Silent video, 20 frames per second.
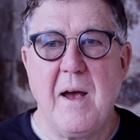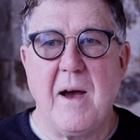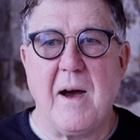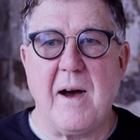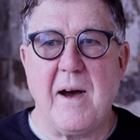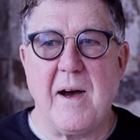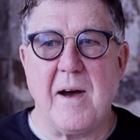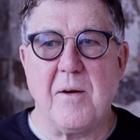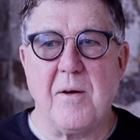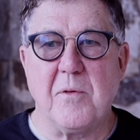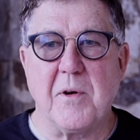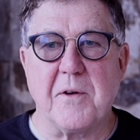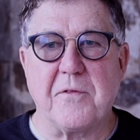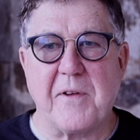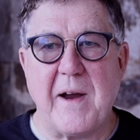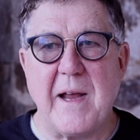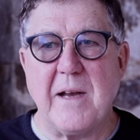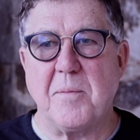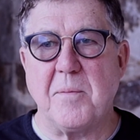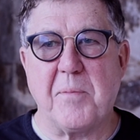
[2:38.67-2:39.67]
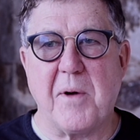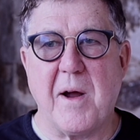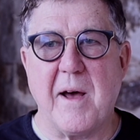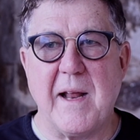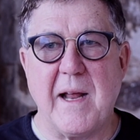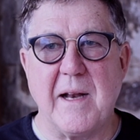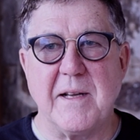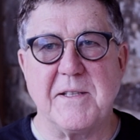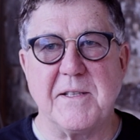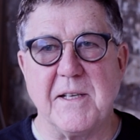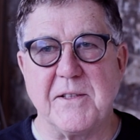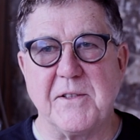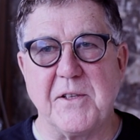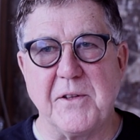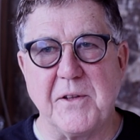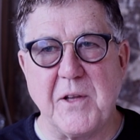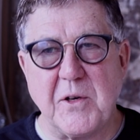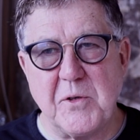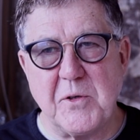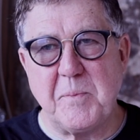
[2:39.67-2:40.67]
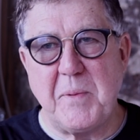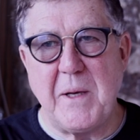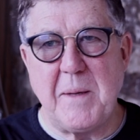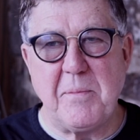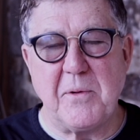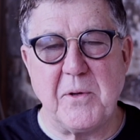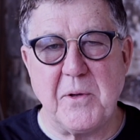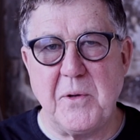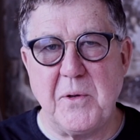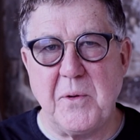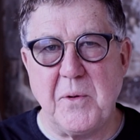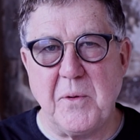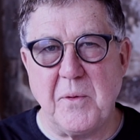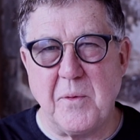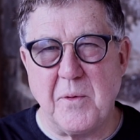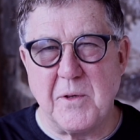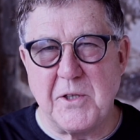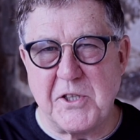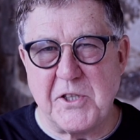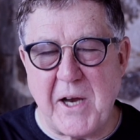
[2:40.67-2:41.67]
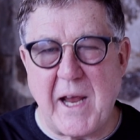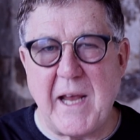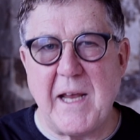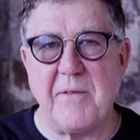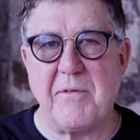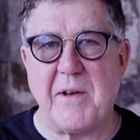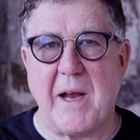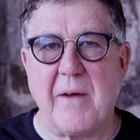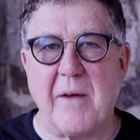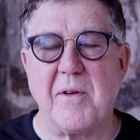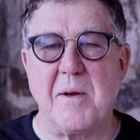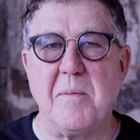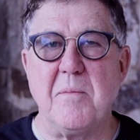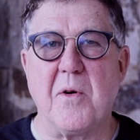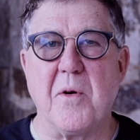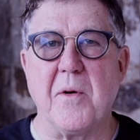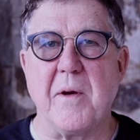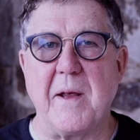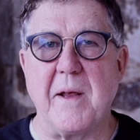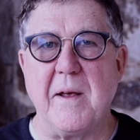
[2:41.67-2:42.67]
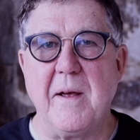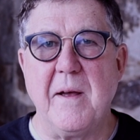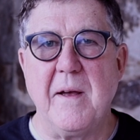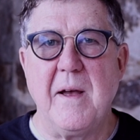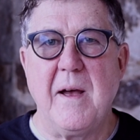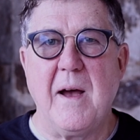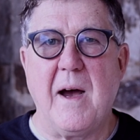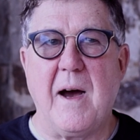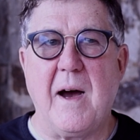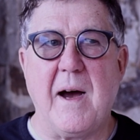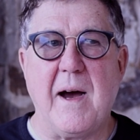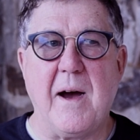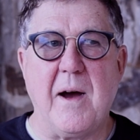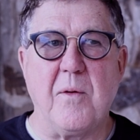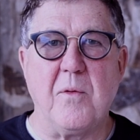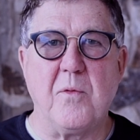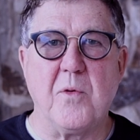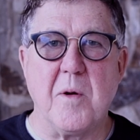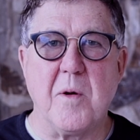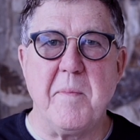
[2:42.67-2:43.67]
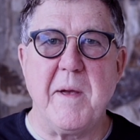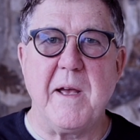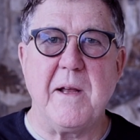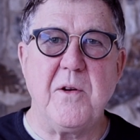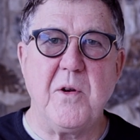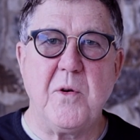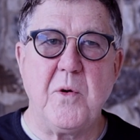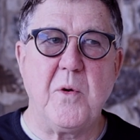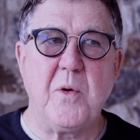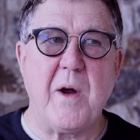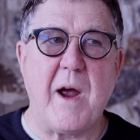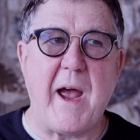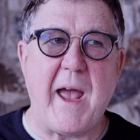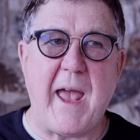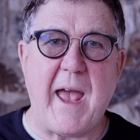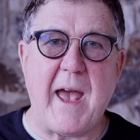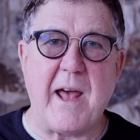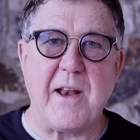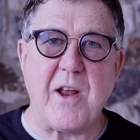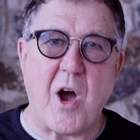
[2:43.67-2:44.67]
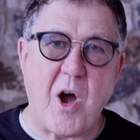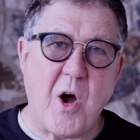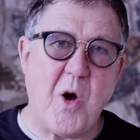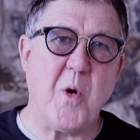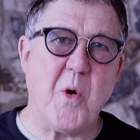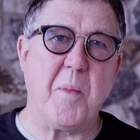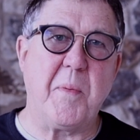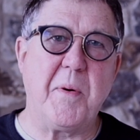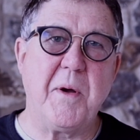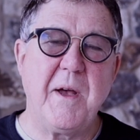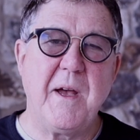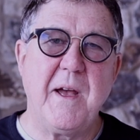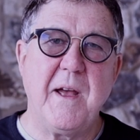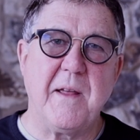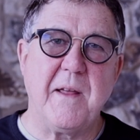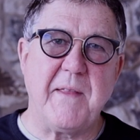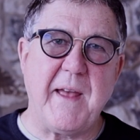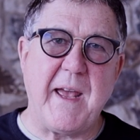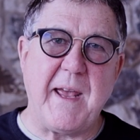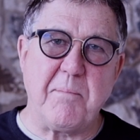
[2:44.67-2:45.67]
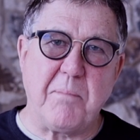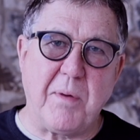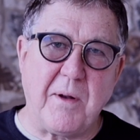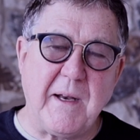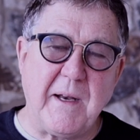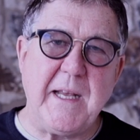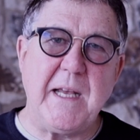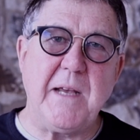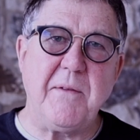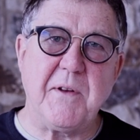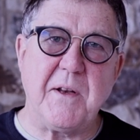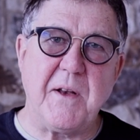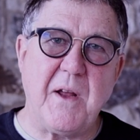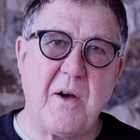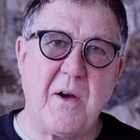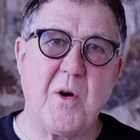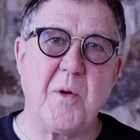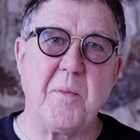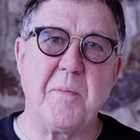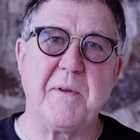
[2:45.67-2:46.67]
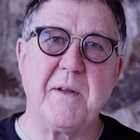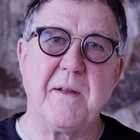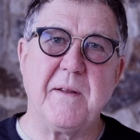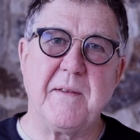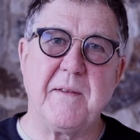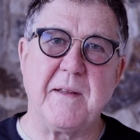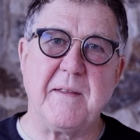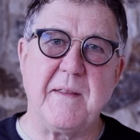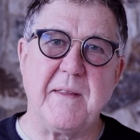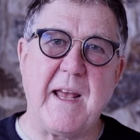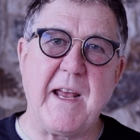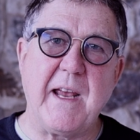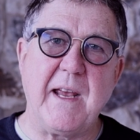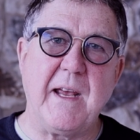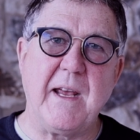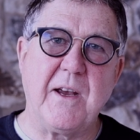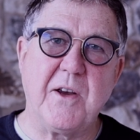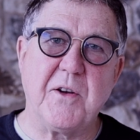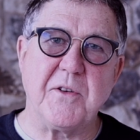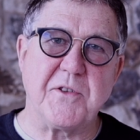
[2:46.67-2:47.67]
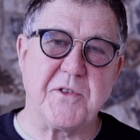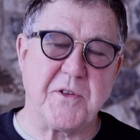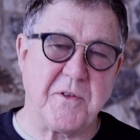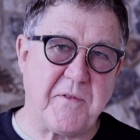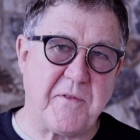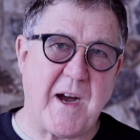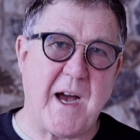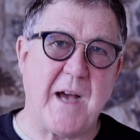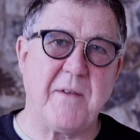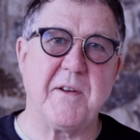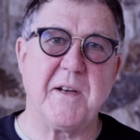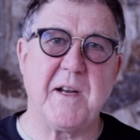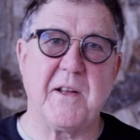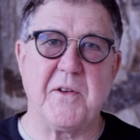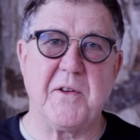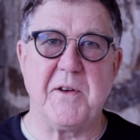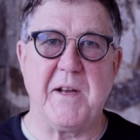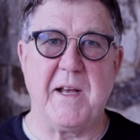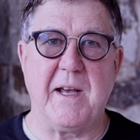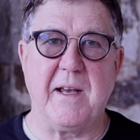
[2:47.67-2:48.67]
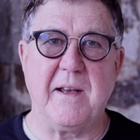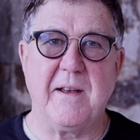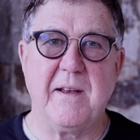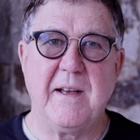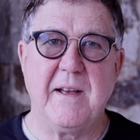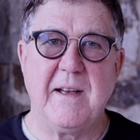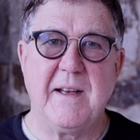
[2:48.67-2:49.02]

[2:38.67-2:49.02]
Uh, what Frankl brought out, he says those people who shaved every morning uh, were men who had hope. They believed and hoped that they could survive another day.